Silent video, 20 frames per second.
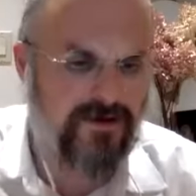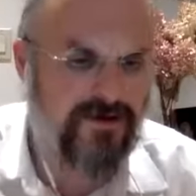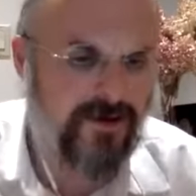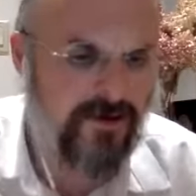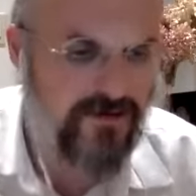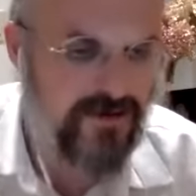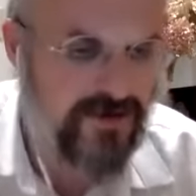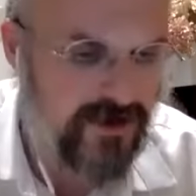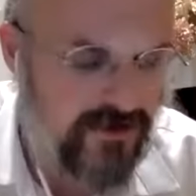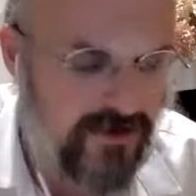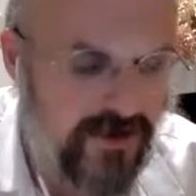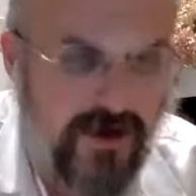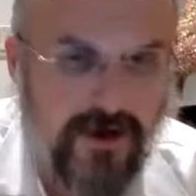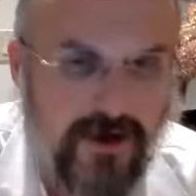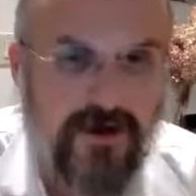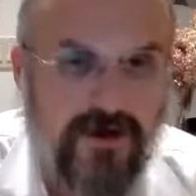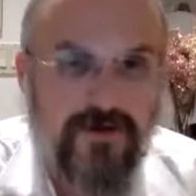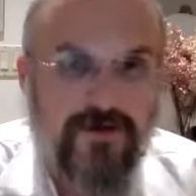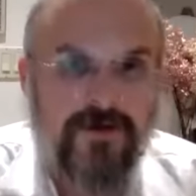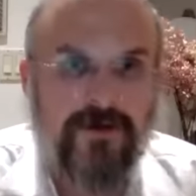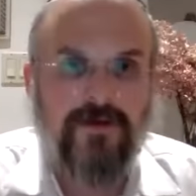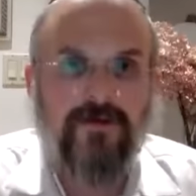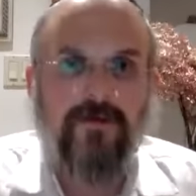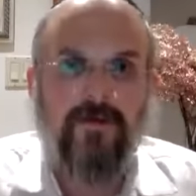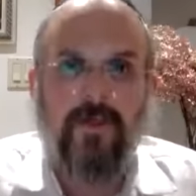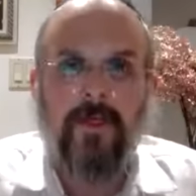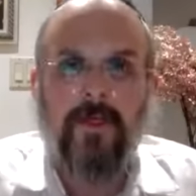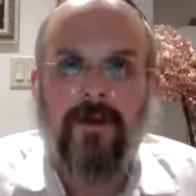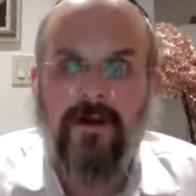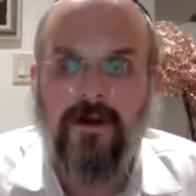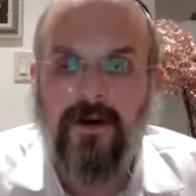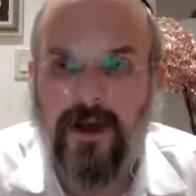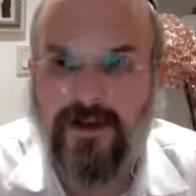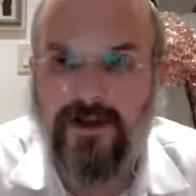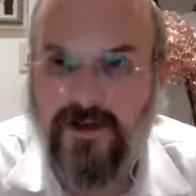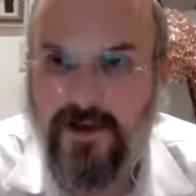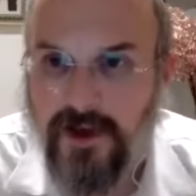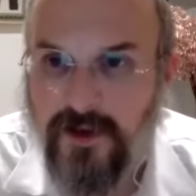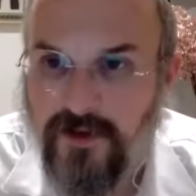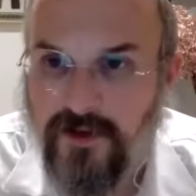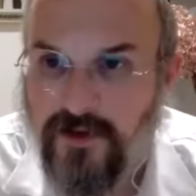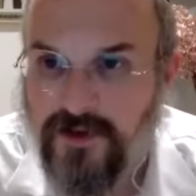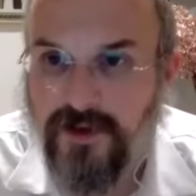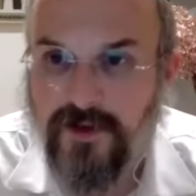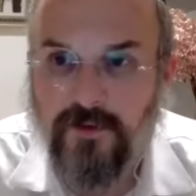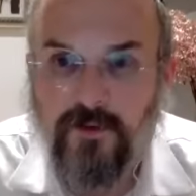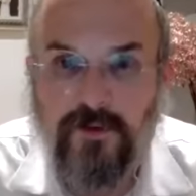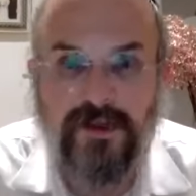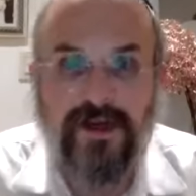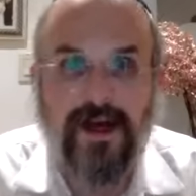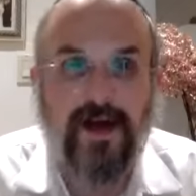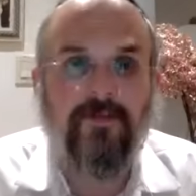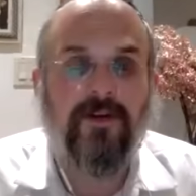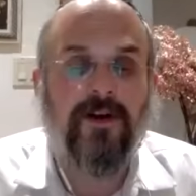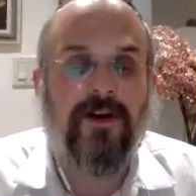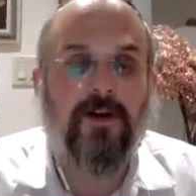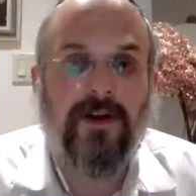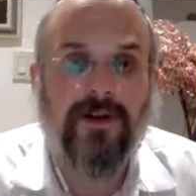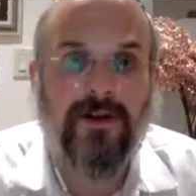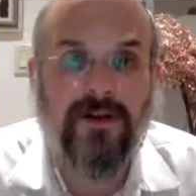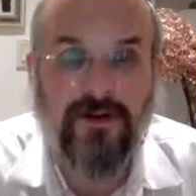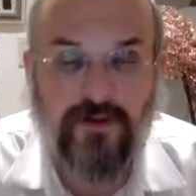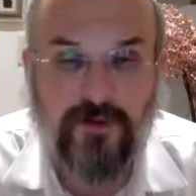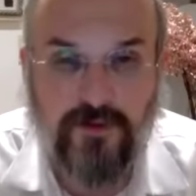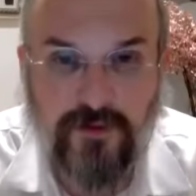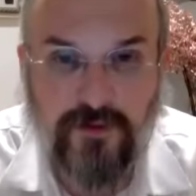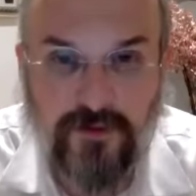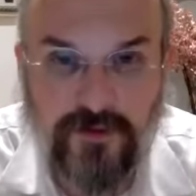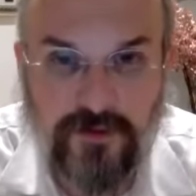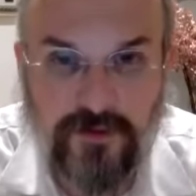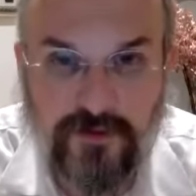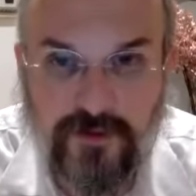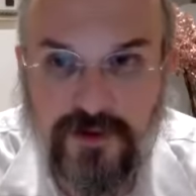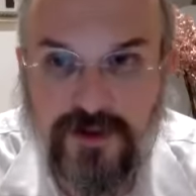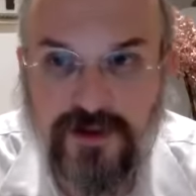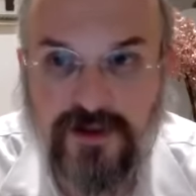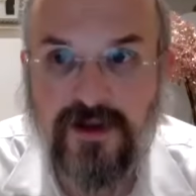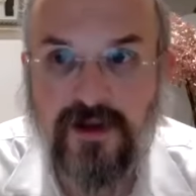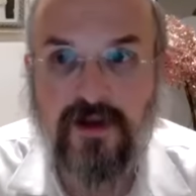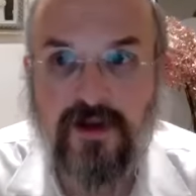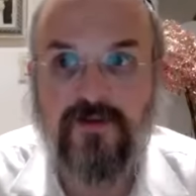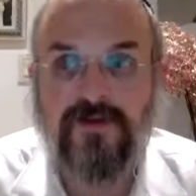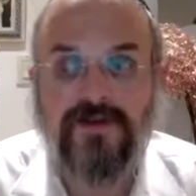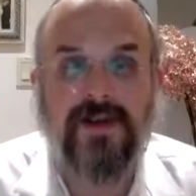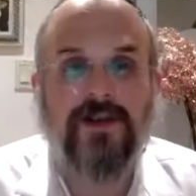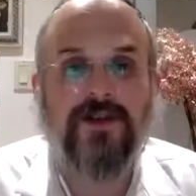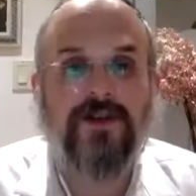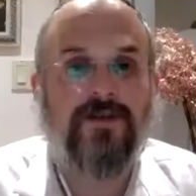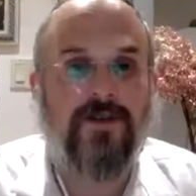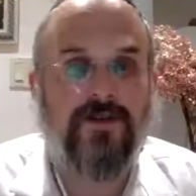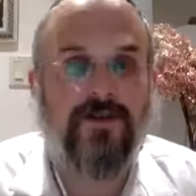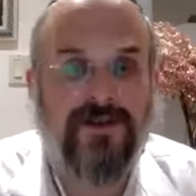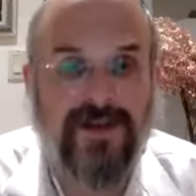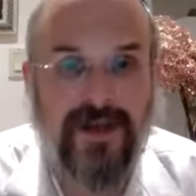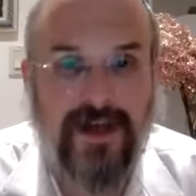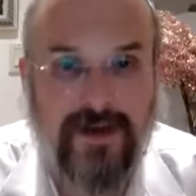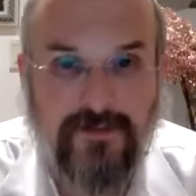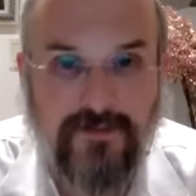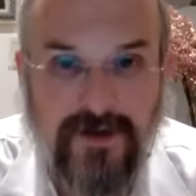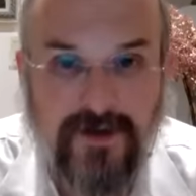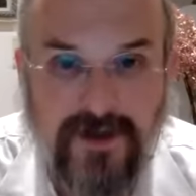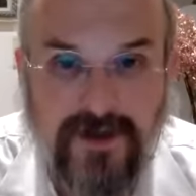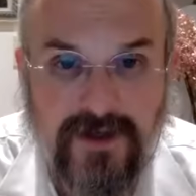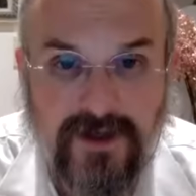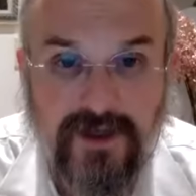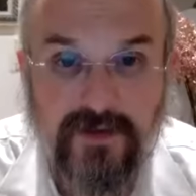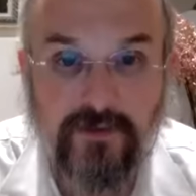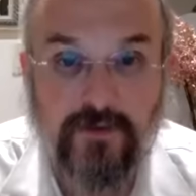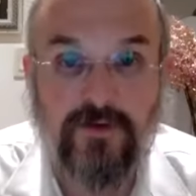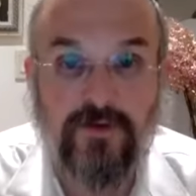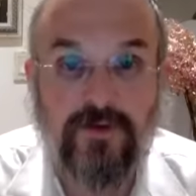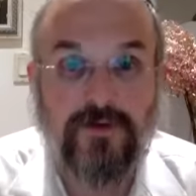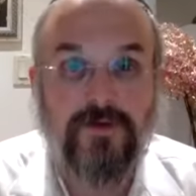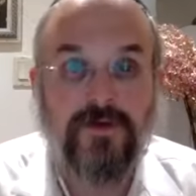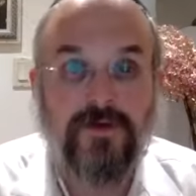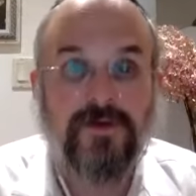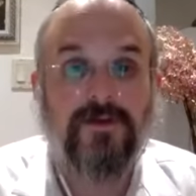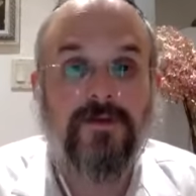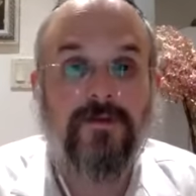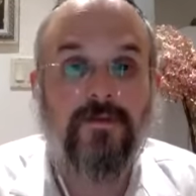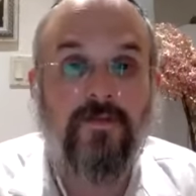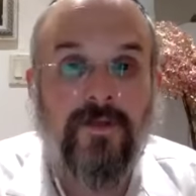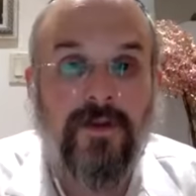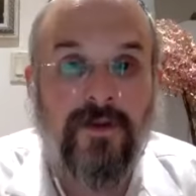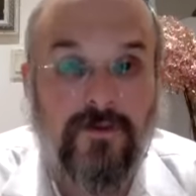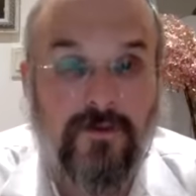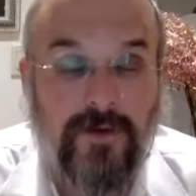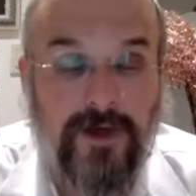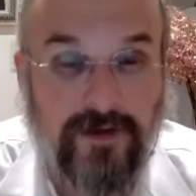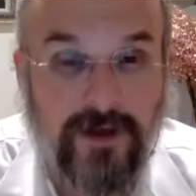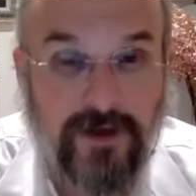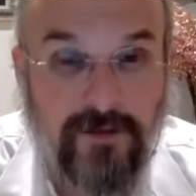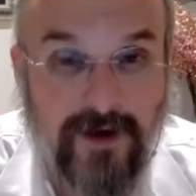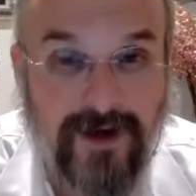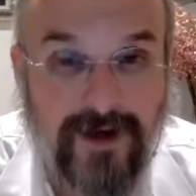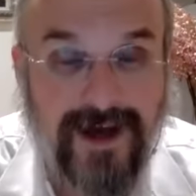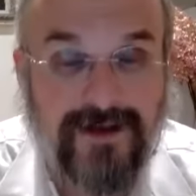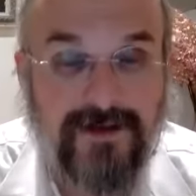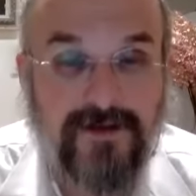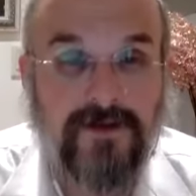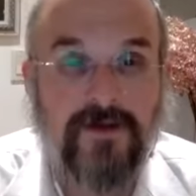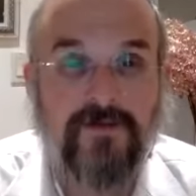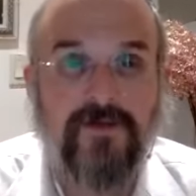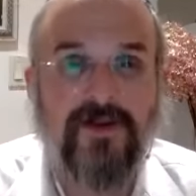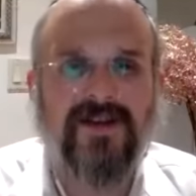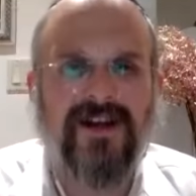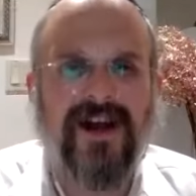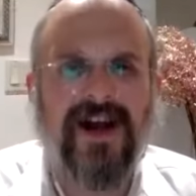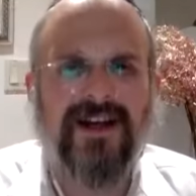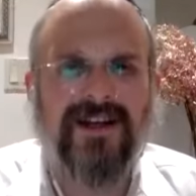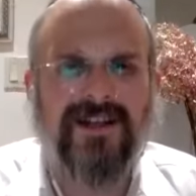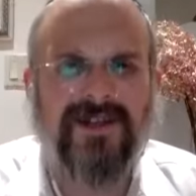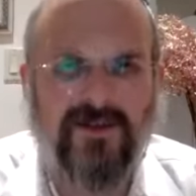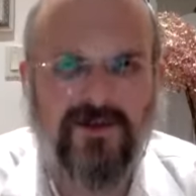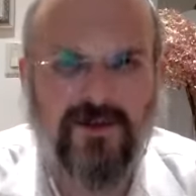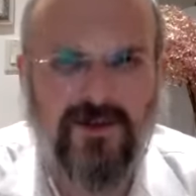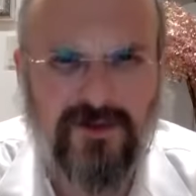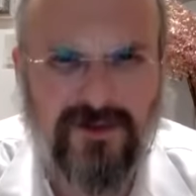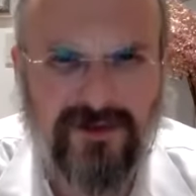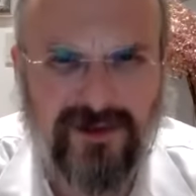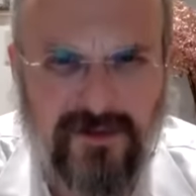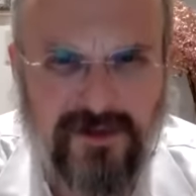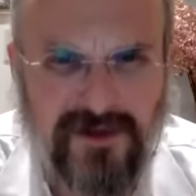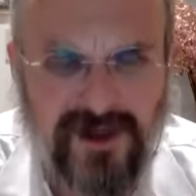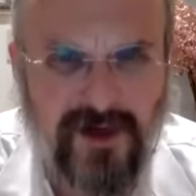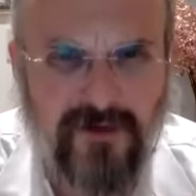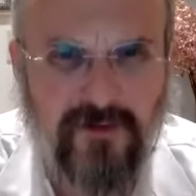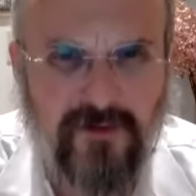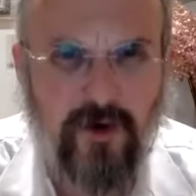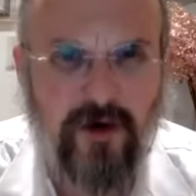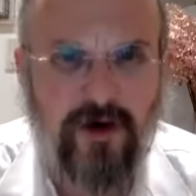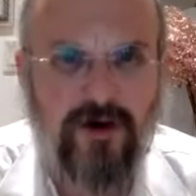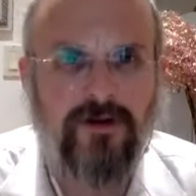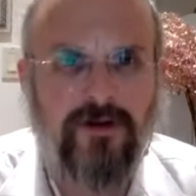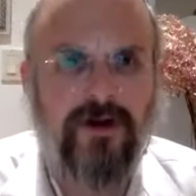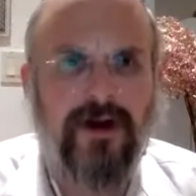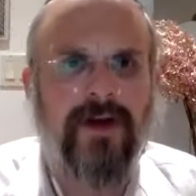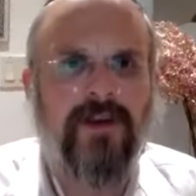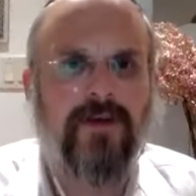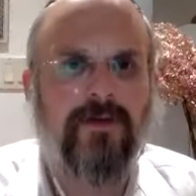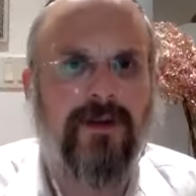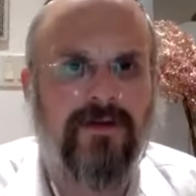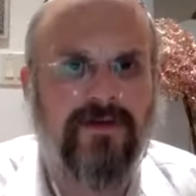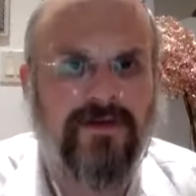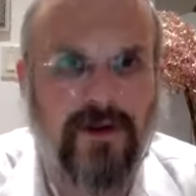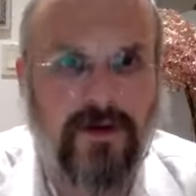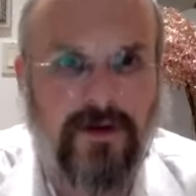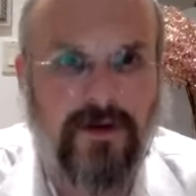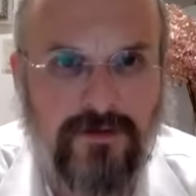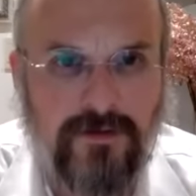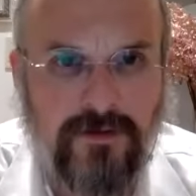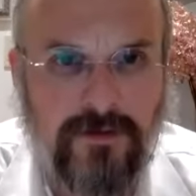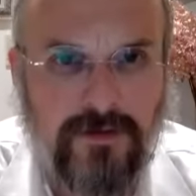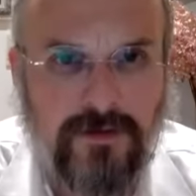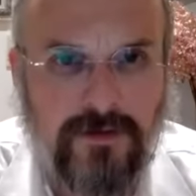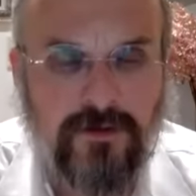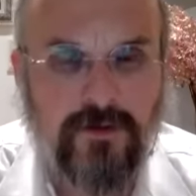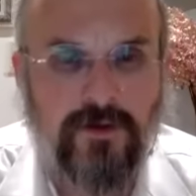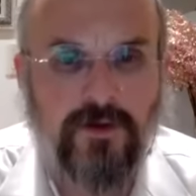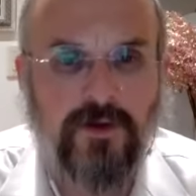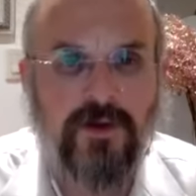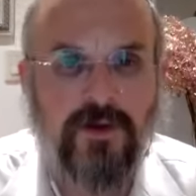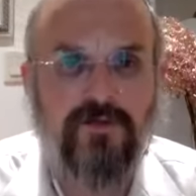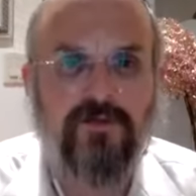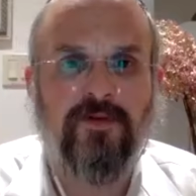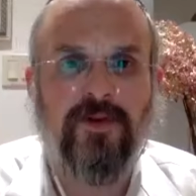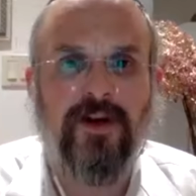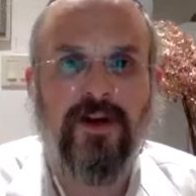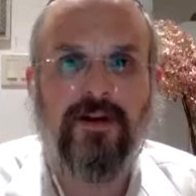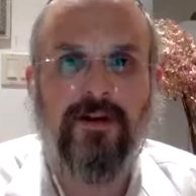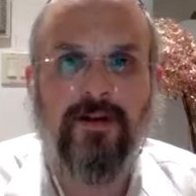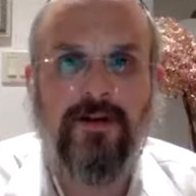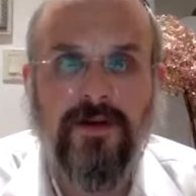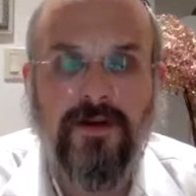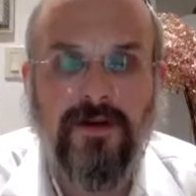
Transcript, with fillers: stone set. Yeah. Okay, so just to recap very quickly, the two versions of the conversation are the same in reverse. Right, the Gemara has the Mishnah has two different types of wall, either made of stone or of brick.